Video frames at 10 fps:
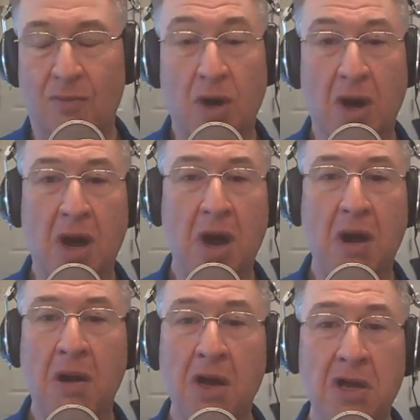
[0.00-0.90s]

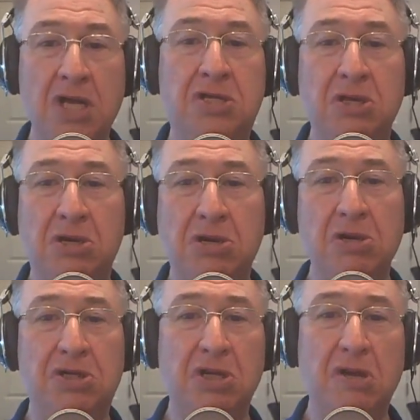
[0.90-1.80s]
oh, it's the
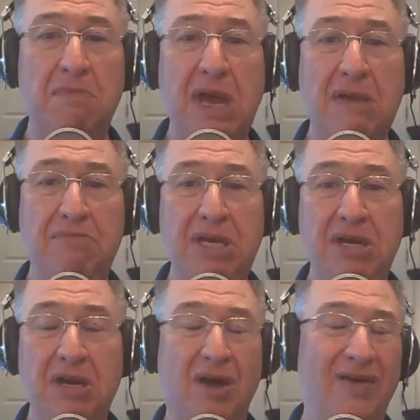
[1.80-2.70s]
curse of the
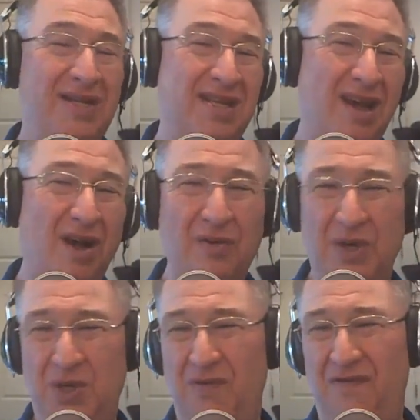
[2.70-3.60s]
Bambino. And it's like, oh,
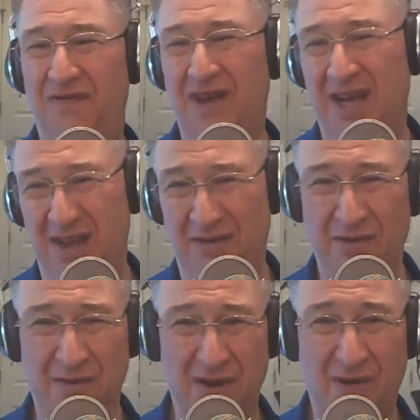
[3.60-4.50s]
would you fucking
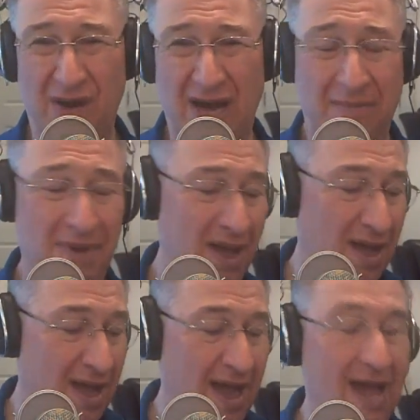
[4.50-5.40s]
grow up?
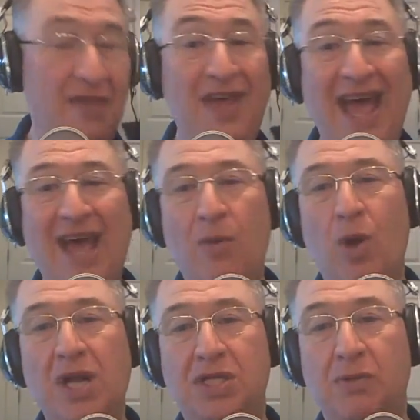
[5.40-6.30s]
And then
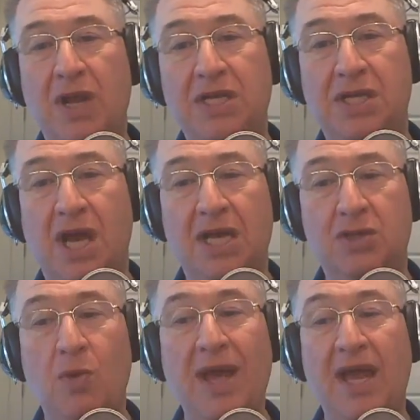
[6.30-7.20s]
once the Red
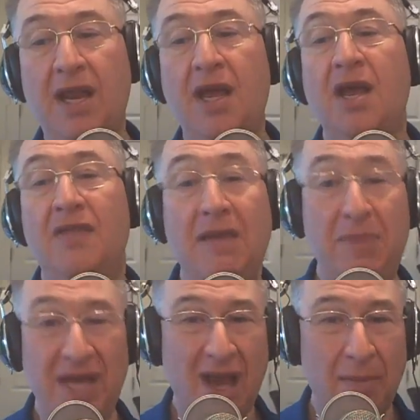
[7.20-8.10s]
Sox win, they
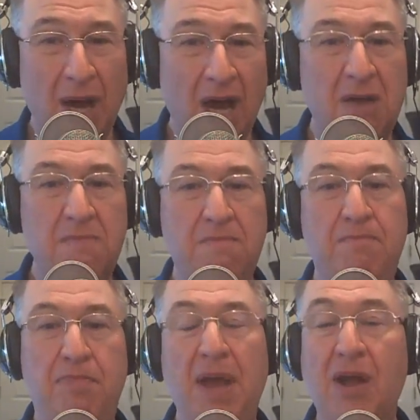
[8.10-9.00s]
become
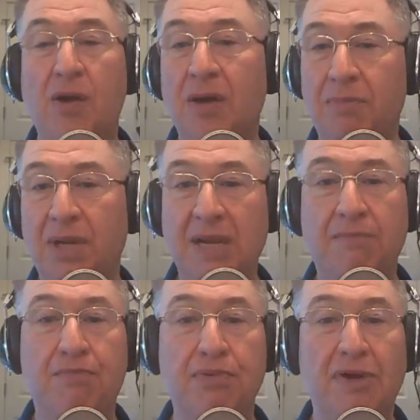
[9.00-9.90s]
unbearably
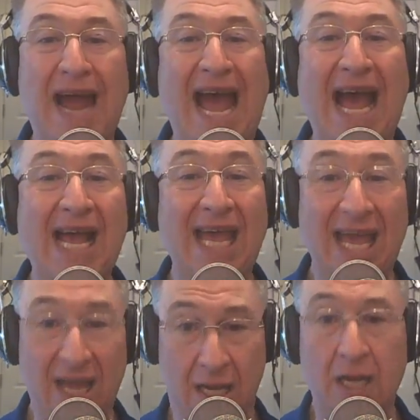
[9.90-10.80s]

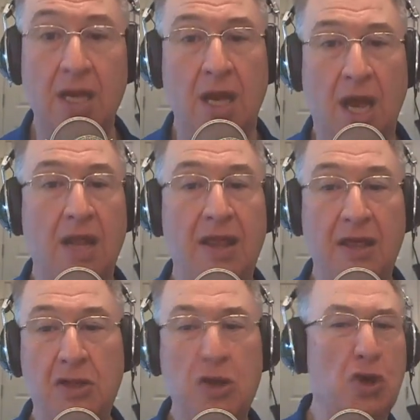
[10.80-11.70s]
bragging. And
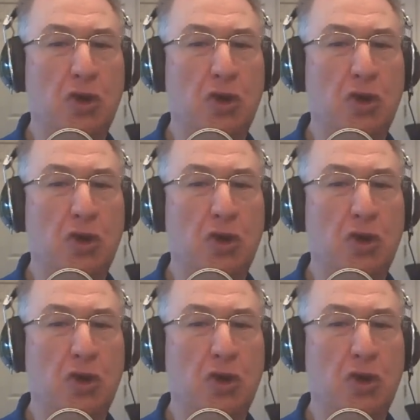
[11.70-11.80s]
they're the